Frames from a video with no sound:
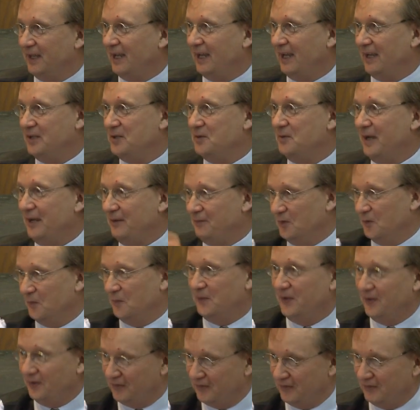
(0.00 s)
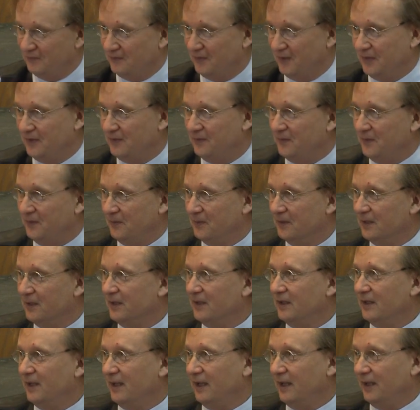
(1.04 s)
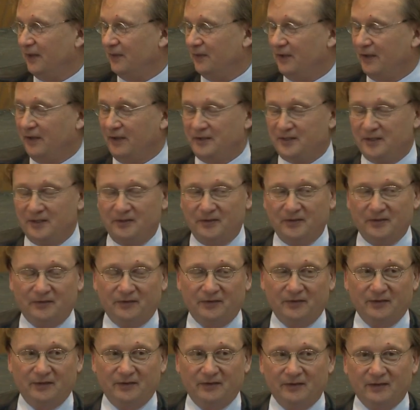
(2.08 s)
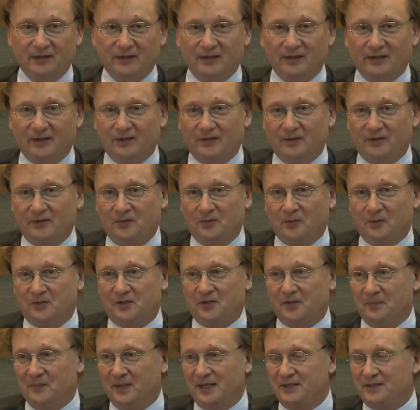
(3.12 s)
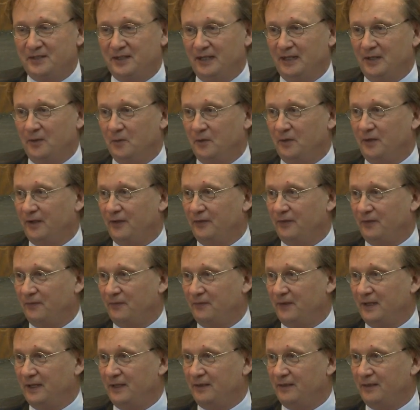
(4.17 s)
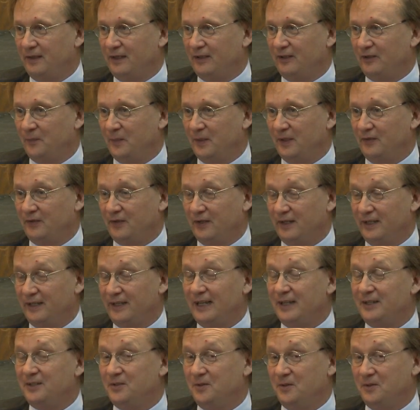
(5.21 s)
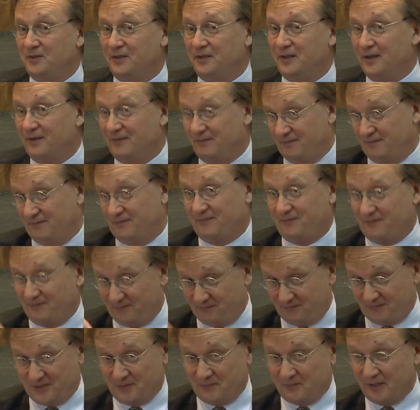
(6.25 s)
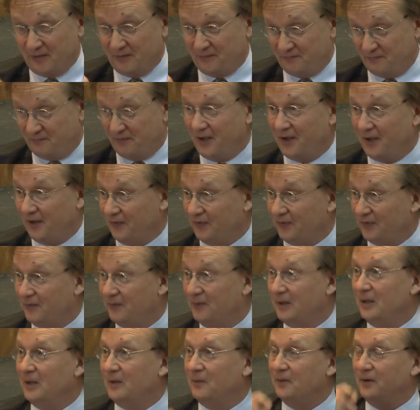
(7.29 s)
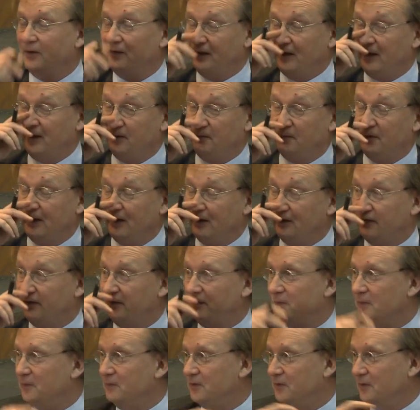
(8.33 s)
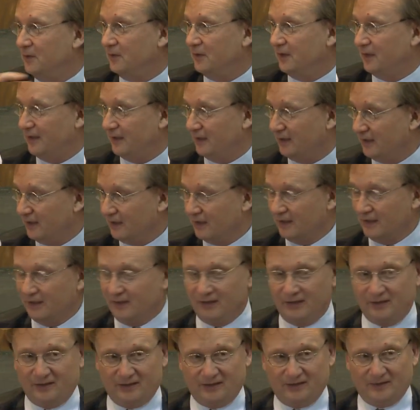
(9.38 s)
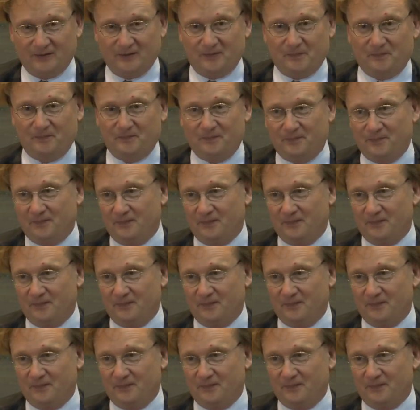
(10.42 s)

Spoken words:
and you have your person in front of you? And the idea is that torture may tell you all kinds of fake things, but it's going to get you somewhere fast. Whereas otherwise, if you do the